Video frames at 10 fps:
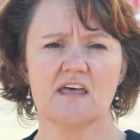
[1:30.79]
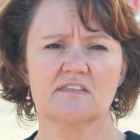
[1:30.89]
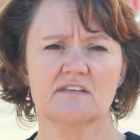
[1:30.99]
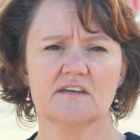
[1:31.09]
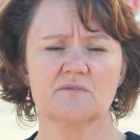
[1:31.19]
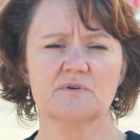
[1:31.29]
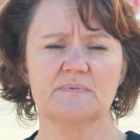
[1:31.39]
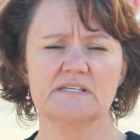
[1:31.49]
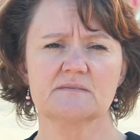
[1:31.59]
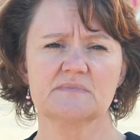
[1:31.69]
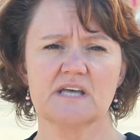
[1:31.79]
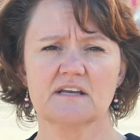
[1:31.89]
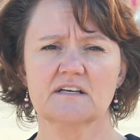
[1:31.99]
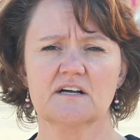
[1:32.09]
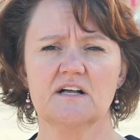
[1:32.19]
and that there would be some
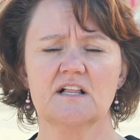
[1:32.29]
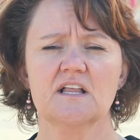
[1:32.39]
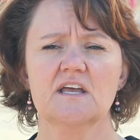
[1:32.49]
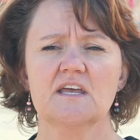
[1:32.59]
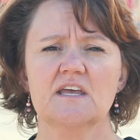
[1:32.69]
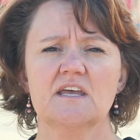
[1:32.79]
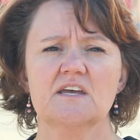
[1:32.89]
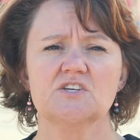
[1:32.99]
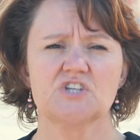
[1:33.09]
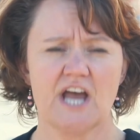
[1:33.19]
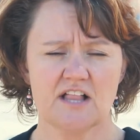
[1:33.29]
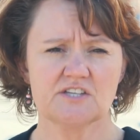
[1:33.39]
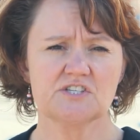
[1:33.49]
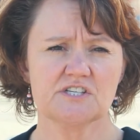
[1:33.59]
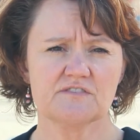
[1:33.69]
technical
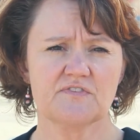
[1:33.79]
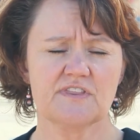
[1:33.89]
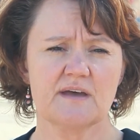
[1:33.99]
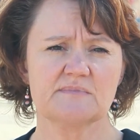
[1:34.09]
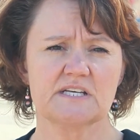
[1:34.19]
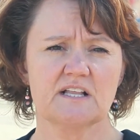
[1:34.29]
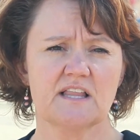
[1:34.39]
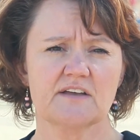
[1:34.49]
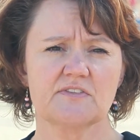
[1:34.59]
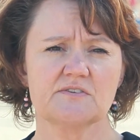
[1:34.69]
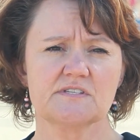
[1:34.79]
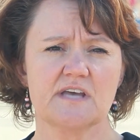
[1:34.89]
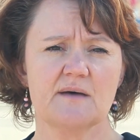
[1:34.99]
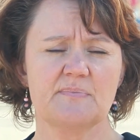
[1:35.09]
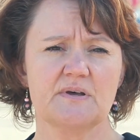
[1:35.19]
challenges for them to collect those
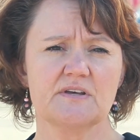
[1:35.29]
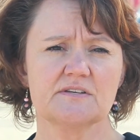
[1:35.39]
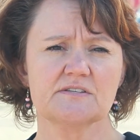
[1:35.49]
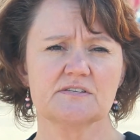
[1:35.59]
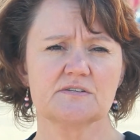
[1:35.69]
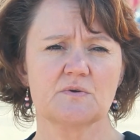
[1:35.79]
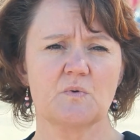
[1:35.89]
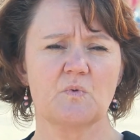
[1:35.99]
samples.